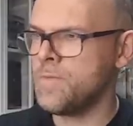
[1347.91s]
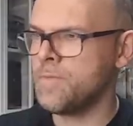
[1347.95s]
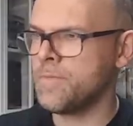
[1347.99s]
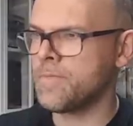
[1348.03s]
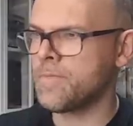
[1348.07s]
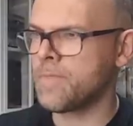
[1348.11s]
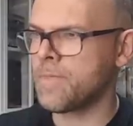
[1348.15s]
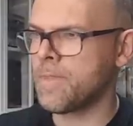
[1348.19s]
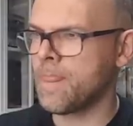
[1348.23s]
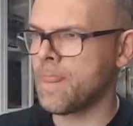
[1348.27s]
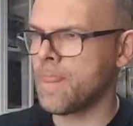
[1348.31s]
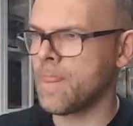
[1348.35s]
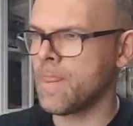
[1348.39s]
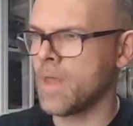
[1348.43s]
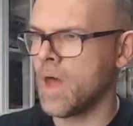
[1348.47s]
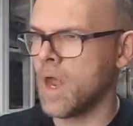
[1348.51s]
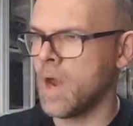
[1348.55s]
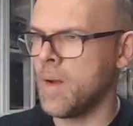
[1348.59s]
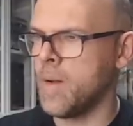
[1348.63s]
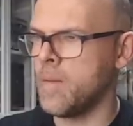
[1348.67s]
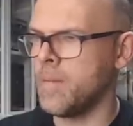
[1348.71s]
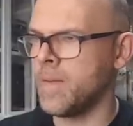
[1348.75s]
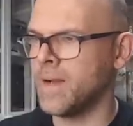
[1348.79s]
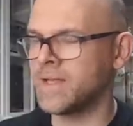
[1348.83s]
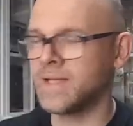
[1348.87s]
I
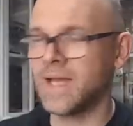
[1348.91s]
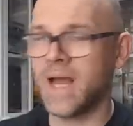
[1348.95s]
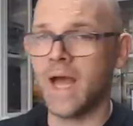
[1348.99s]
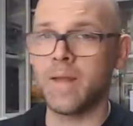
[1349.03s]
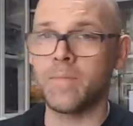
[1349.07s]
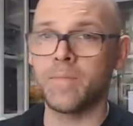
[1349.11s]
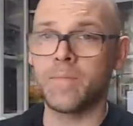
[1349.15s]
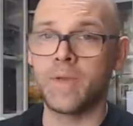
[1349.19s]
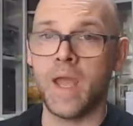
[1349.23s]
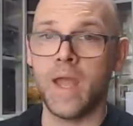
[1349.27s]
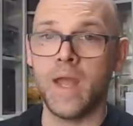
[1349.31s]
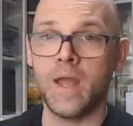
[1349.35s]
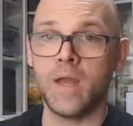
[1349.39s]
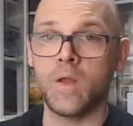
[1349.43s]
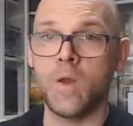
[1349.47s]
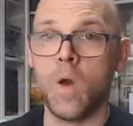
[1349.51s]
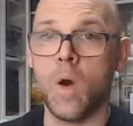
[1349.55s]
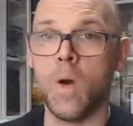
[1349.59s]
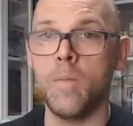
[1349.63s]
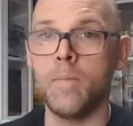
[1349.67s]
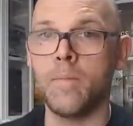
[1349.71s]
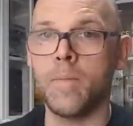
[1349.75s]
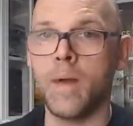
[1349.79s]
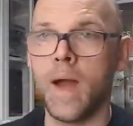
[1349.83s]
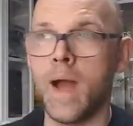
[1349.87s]
remember my dad getting
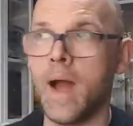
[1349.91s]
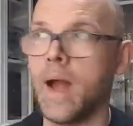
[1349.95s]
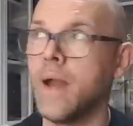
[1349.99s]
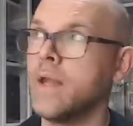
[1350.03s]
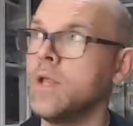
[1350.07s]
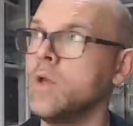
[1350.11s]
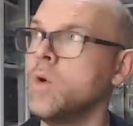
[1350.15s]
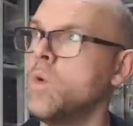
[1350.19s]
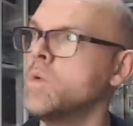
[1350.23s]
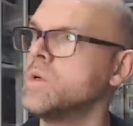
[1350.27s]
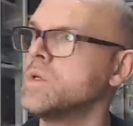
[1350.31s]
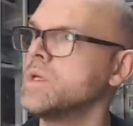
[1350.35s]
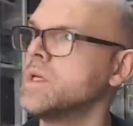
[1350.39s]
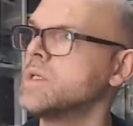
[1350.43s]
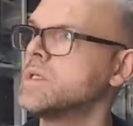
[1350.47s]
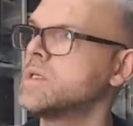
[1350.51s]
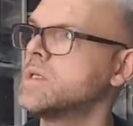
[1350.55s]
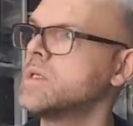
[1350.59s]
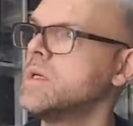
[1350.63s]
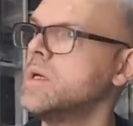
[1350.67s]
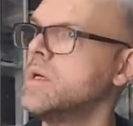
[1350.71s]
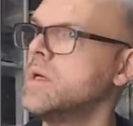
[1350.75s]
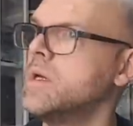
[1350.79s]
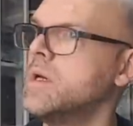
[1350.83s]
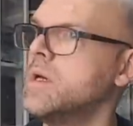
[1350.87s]
combat and he ordered
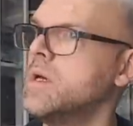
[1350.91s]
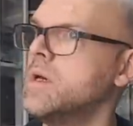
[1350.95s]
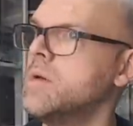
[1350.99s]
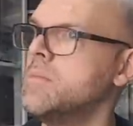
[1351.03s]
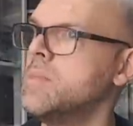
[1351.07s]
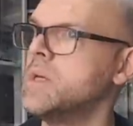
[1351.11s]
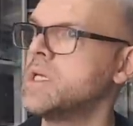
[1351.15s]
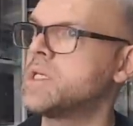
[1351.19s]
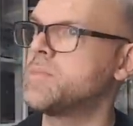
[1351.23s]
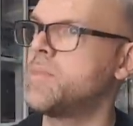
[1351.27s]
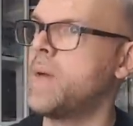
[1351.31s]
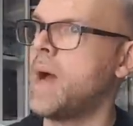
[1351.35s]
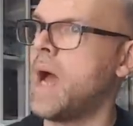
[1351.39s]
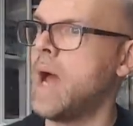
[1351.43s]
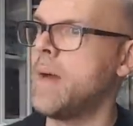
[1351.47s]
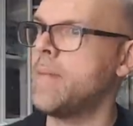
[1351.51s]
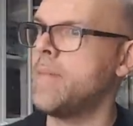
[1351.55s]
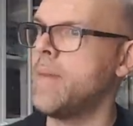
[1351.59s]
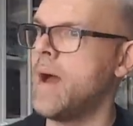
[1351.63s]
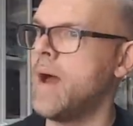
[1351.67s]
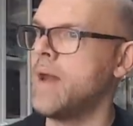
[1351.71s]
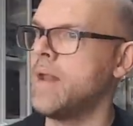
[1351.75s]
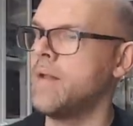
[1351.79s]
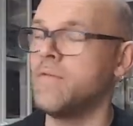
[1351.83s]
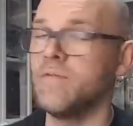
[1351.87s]
Miss
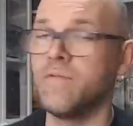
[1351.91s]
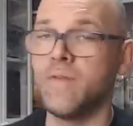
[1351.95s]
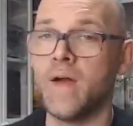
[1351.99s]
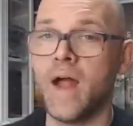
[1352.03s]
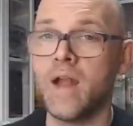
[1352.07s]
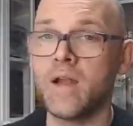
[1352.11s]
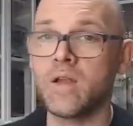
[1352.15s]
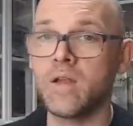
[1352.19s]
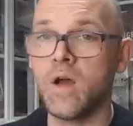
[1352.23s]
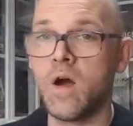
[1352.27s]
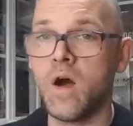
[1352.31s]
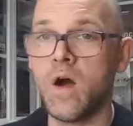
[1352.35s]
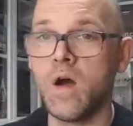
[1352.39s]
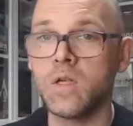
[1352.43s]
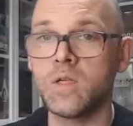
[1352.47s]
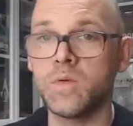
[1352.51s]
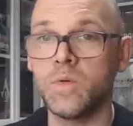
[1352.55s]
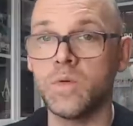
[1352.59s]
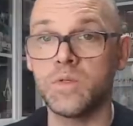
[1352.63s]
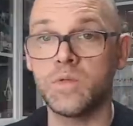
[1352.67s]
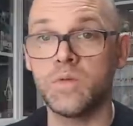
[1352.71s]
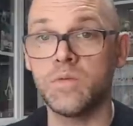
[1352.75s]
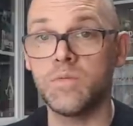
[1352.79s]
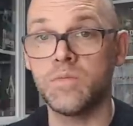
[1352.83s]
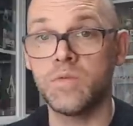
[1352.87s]
Pac-Man and Vanguard,
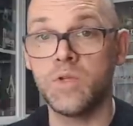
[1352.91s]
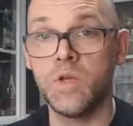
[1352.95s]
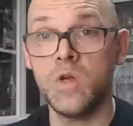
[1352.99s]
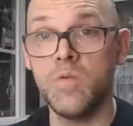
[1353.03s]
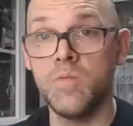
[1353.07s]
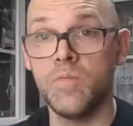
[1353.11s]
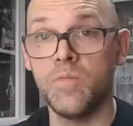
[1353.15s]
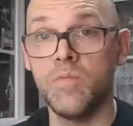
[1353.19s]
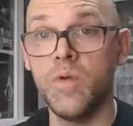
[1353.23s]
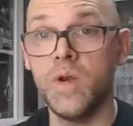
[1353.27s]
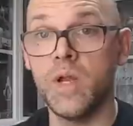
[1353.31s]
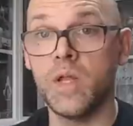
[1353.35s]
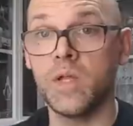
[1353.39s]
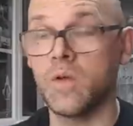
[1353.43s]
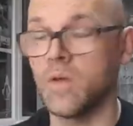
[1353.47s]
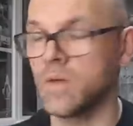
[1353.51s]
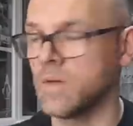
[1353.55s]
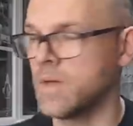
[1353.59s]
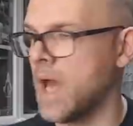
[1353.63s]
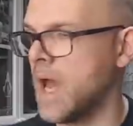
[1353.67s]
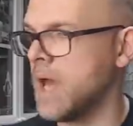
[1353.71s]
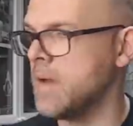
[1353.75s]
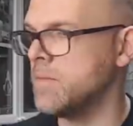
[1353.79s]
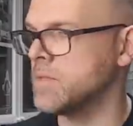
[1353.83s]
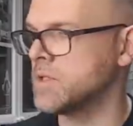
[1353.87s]
which were two really good
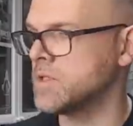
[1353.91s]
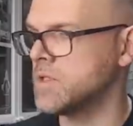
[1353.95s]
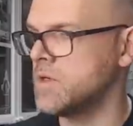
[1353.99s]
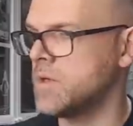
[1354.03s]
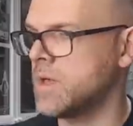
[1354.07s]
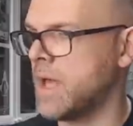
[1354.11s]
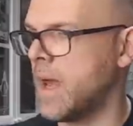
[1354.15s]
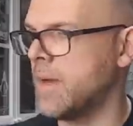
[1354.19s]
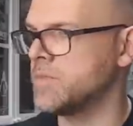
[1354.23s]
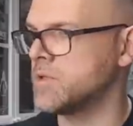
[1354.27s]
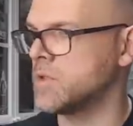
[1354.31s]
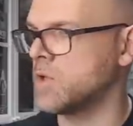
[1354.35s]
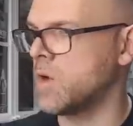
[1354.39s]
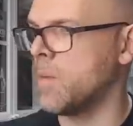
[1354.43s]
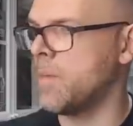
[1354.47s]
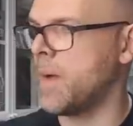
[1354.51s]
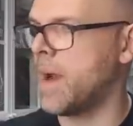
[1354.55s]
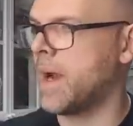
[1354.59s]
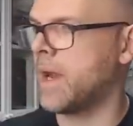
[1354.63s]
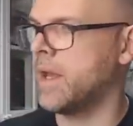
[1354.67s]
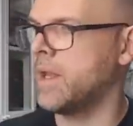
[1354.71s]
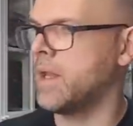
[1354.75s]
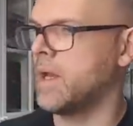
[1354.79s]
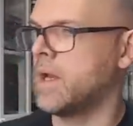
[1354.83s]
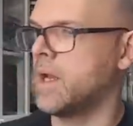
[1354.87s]
games. Two games I've got
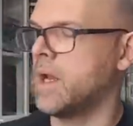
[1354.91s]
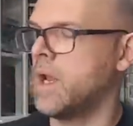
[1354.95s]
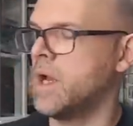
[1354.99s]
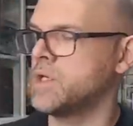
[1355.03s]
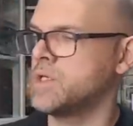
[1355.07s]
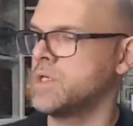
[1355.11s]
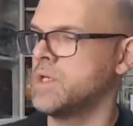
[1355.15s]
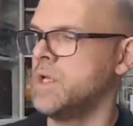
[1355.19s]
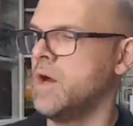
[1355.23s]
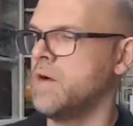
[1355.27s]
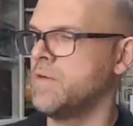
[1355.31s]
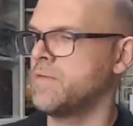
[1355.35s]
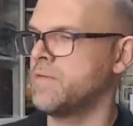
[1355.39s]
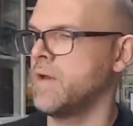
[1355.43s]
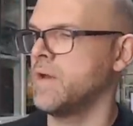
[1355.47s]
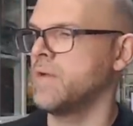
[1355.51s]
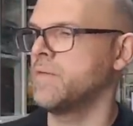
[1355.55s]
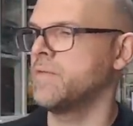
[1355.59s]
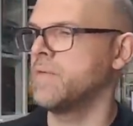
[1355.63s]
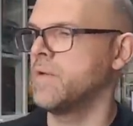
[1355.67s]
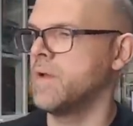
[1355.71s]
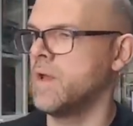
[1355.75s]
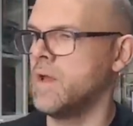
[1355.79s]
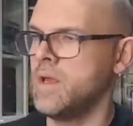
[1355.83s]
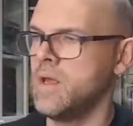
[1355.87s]
back in the collection now,
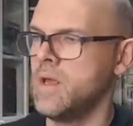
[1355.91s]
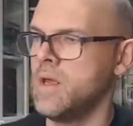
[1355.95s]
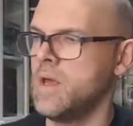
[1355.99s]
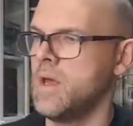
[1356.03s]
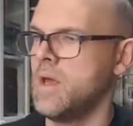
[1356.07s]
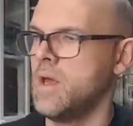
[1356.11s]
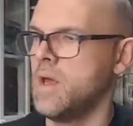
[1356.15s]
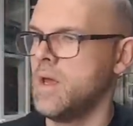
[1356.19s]
thankfully.